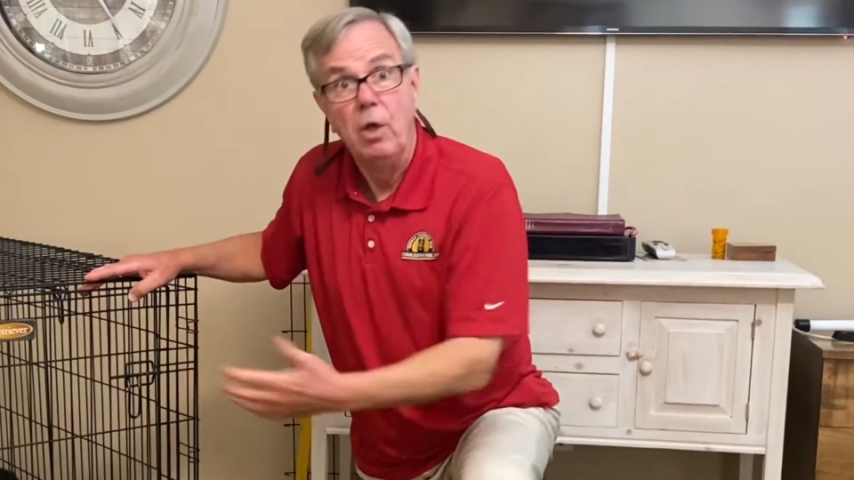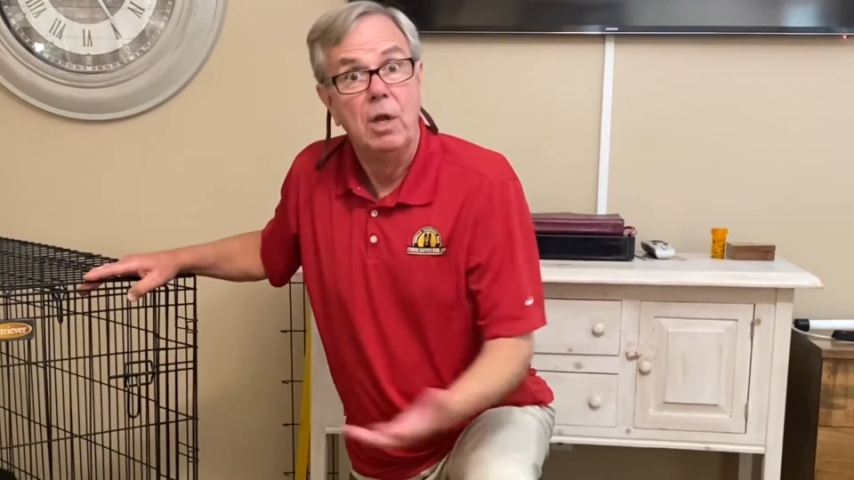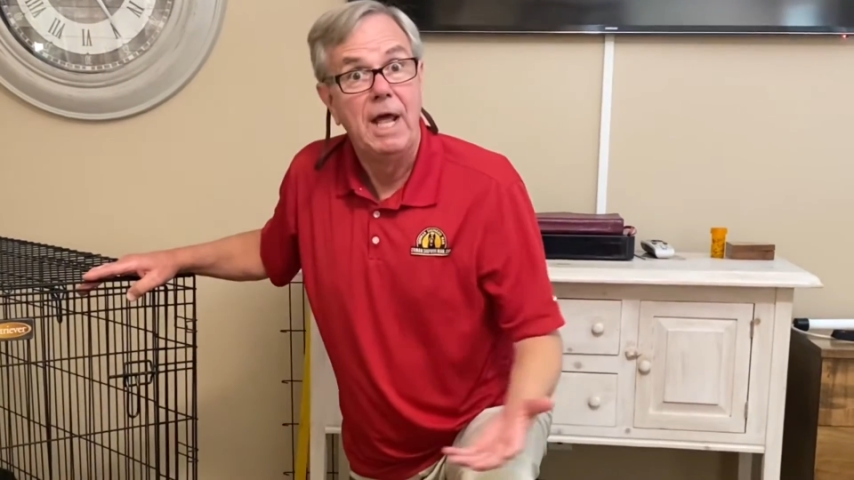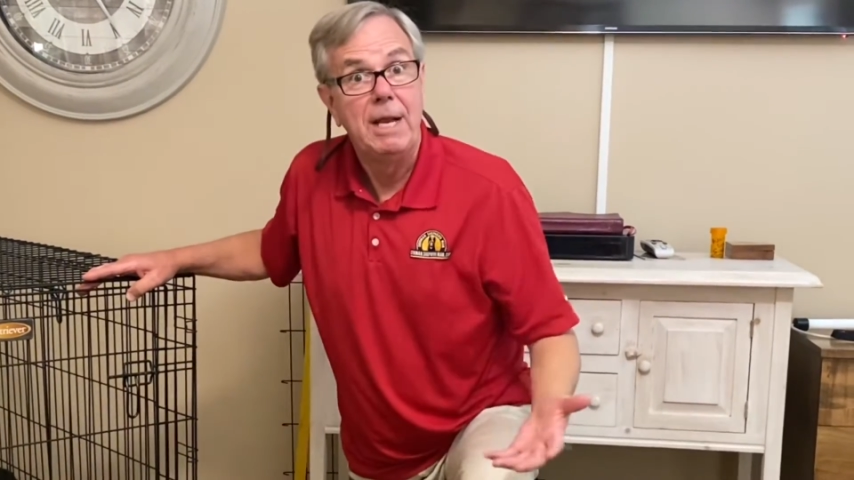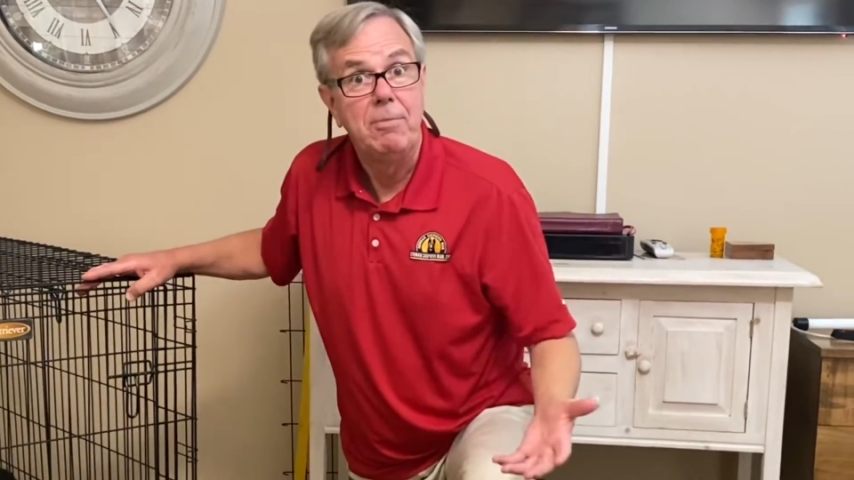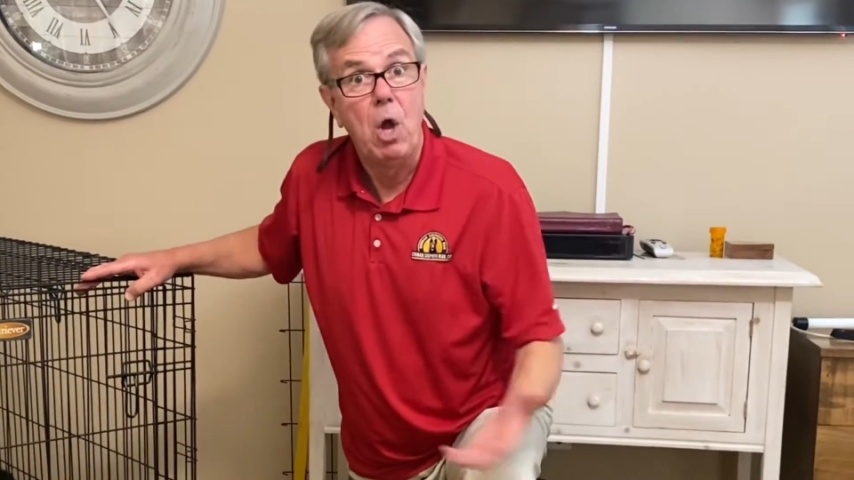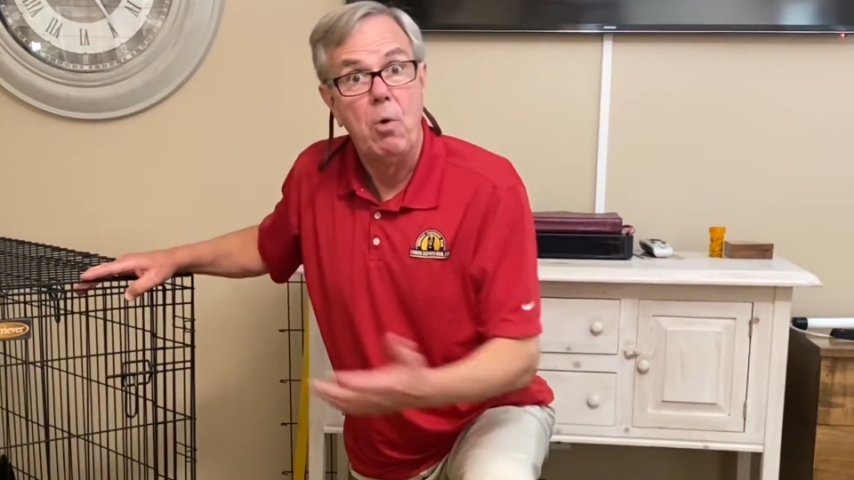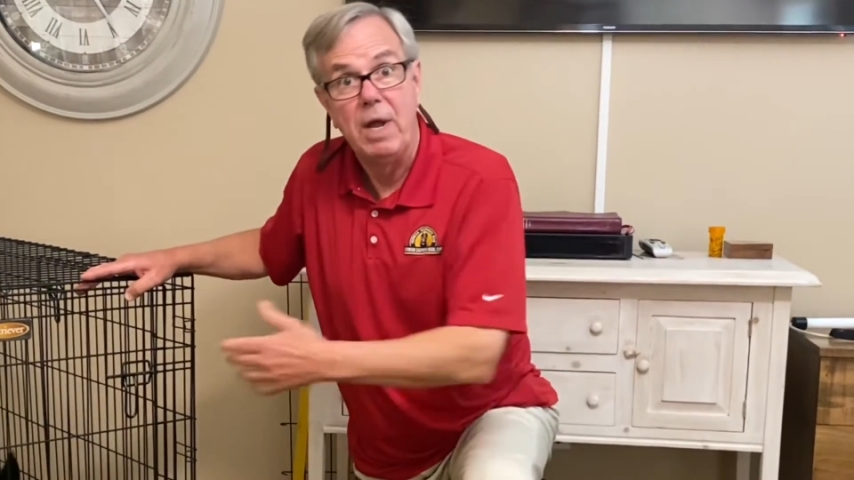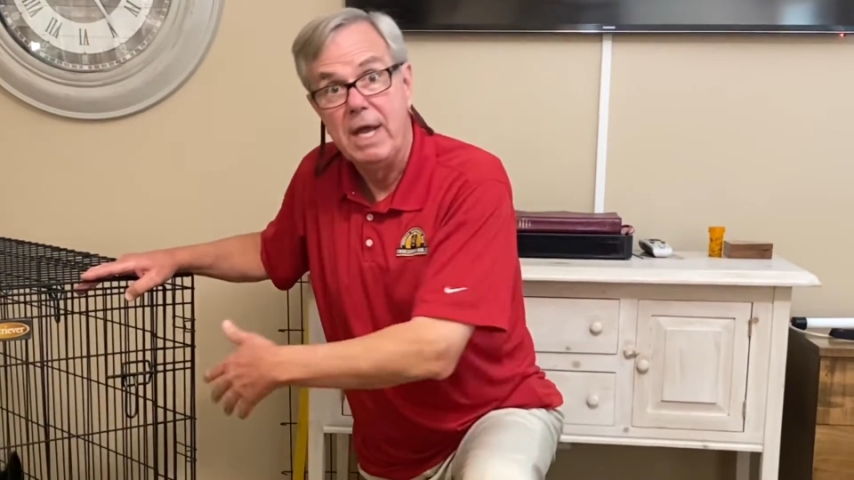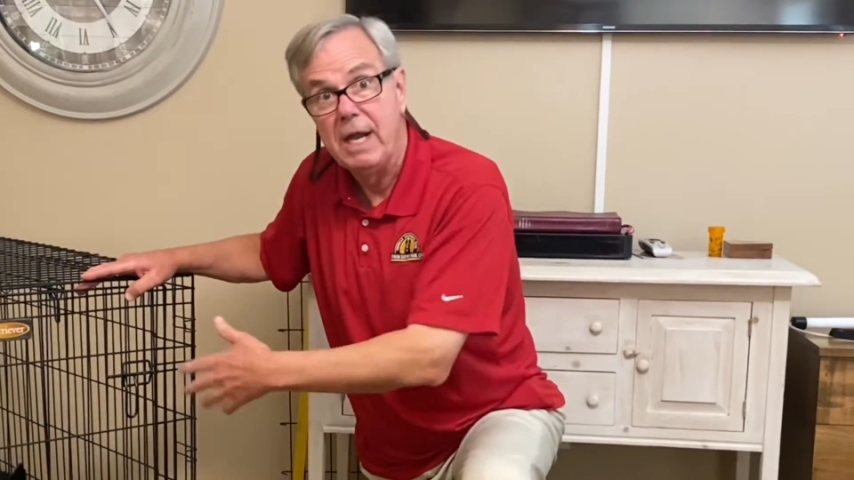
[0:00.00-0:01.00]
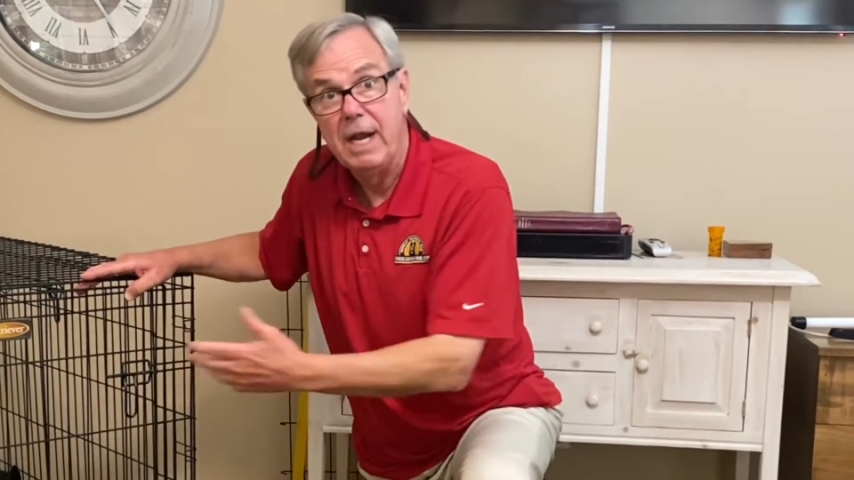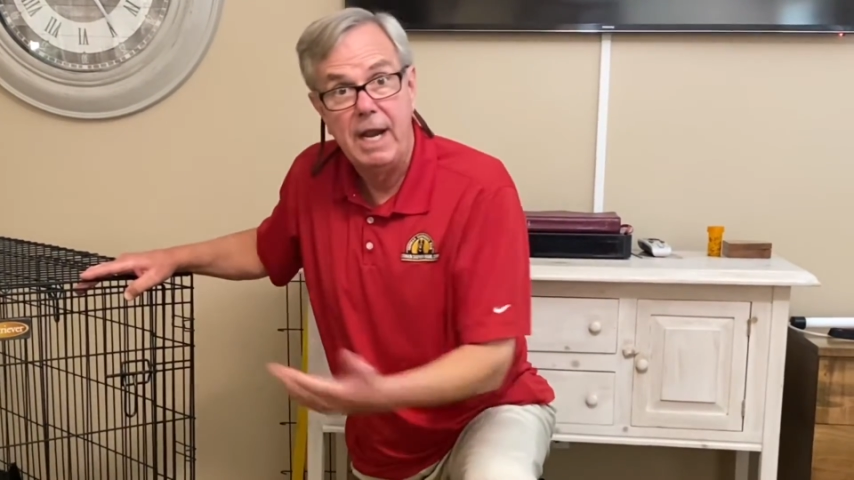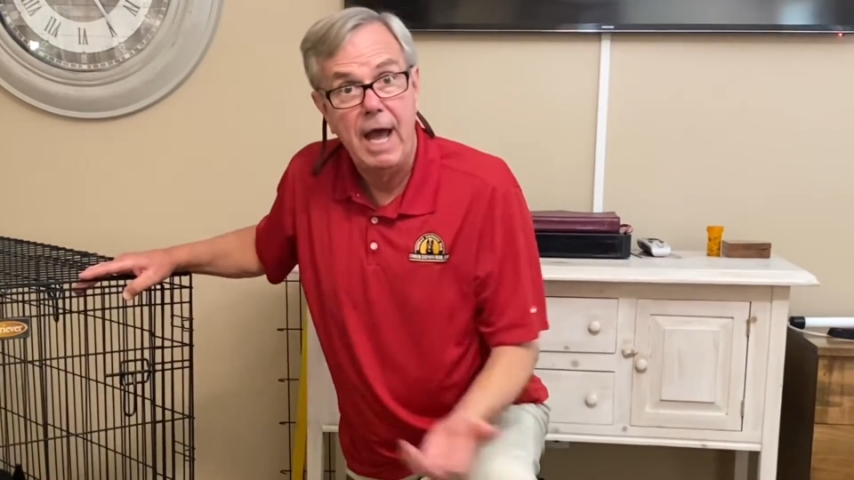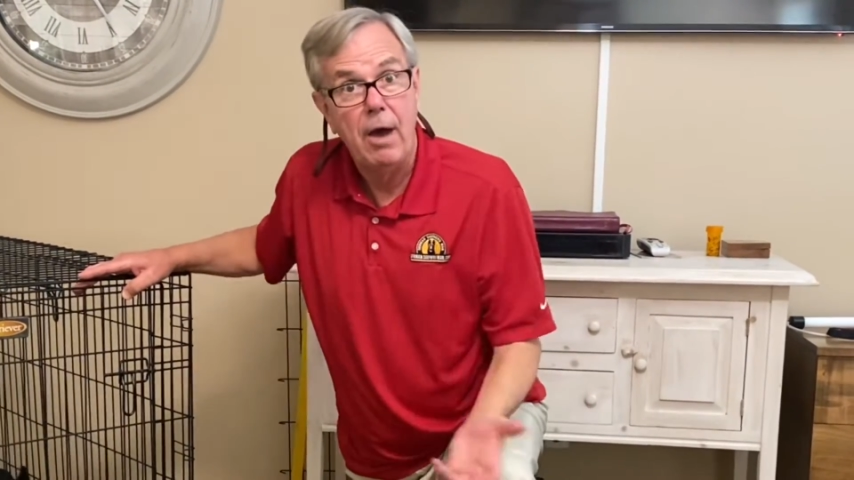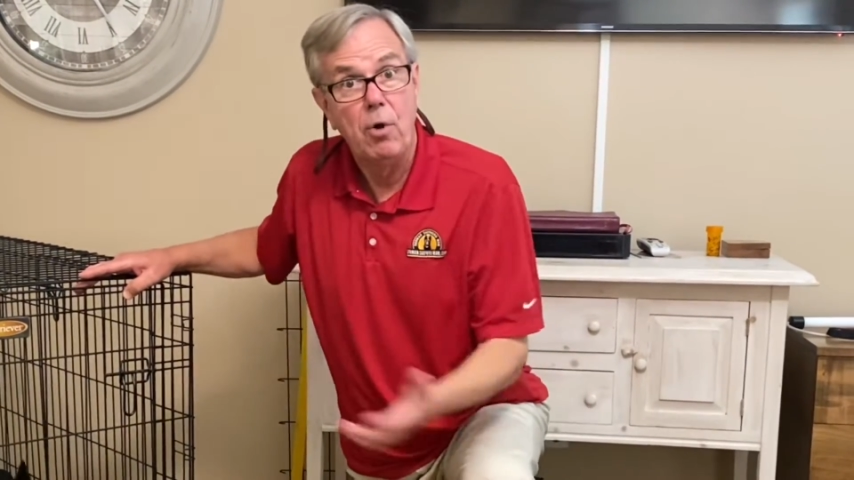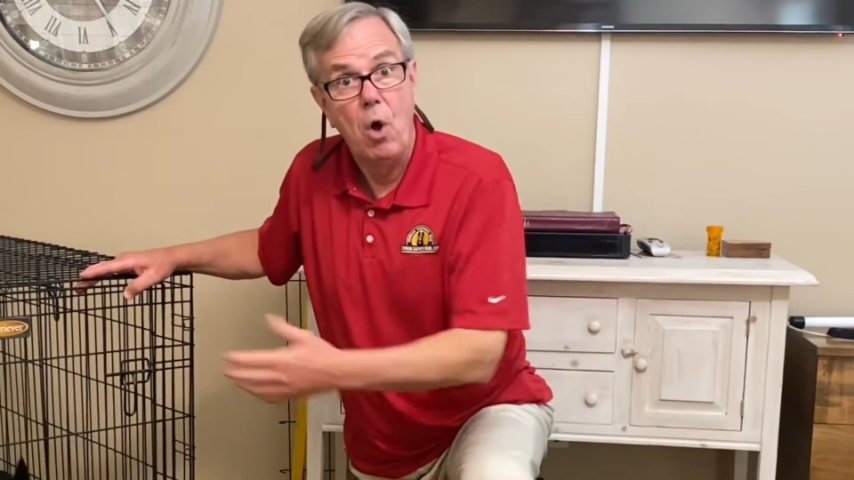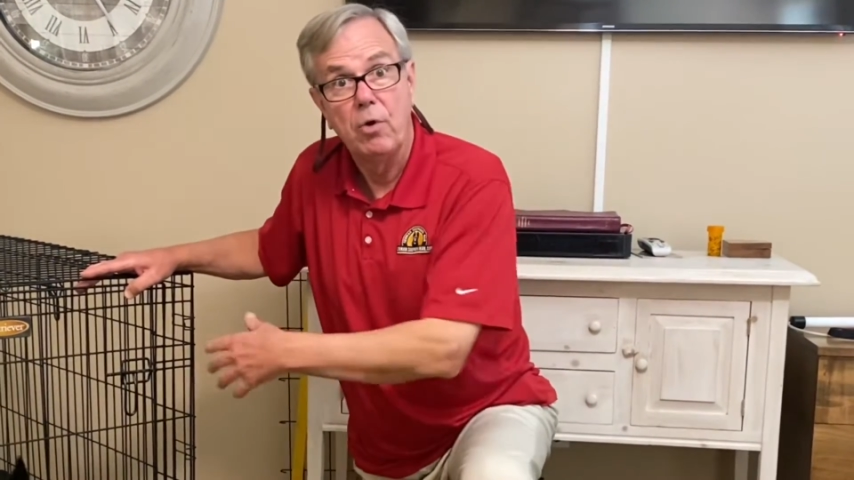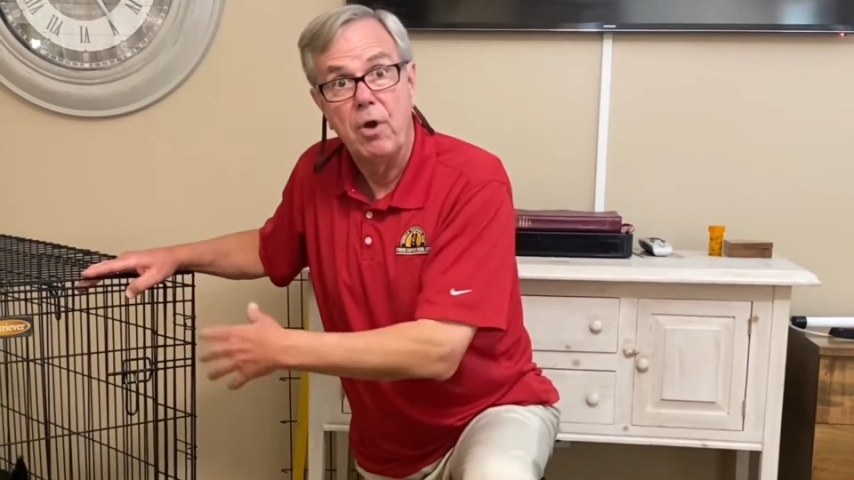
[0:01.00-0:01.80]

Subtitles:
let him go in and out on